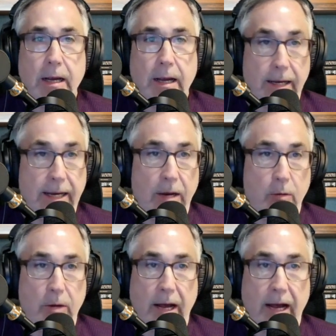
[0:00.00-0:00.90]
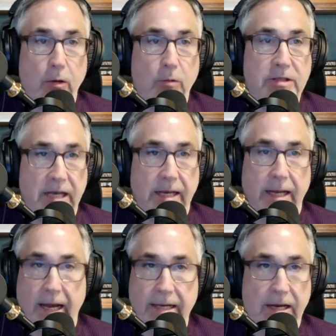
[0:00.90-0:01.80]
Again, I
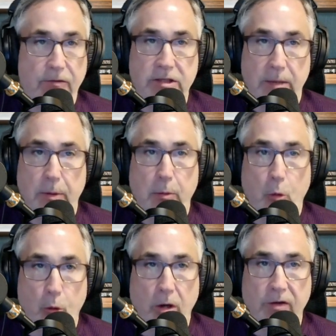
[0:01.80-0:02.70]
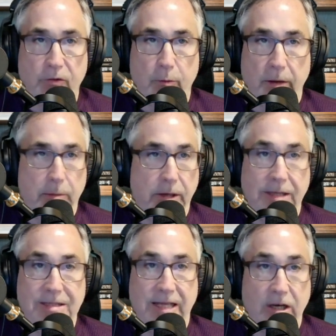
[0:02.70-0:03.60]
never say people work for me
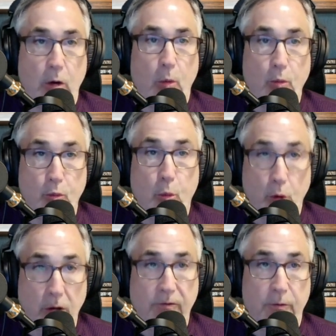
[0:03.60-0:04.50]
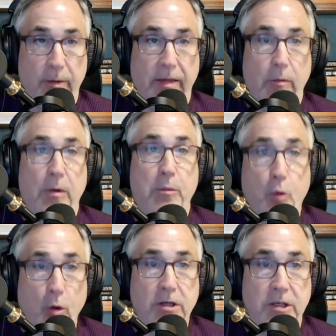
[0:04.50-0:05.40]
because they don't work for me. They
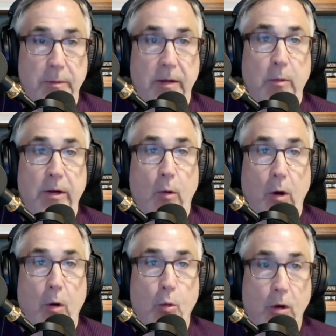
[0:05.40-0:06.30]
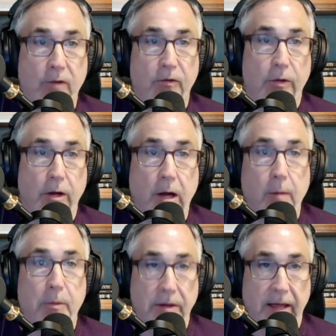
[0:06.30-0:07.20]
report to me. We all work for the
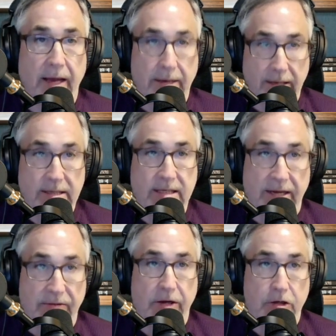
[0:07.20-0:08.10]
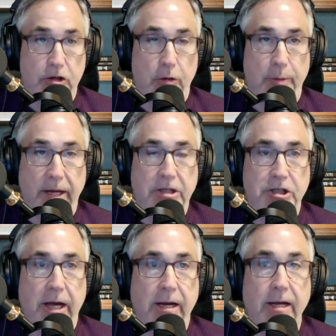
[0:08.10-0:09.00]
company that is giving us our
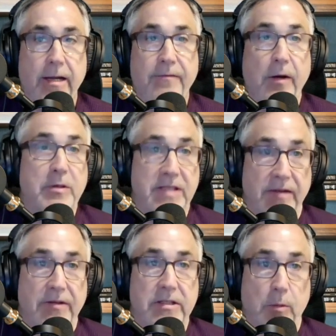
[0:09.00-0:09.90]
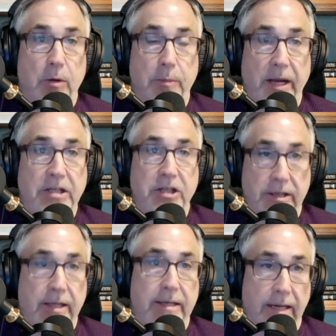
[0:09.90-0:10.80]
paycheck. If I was giving someone a paycheck,
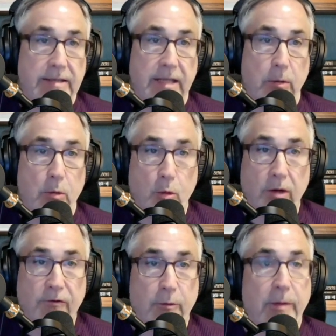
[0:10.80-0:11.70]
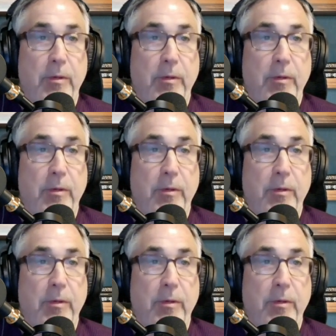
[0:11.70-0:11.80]
then yes, they would work for me.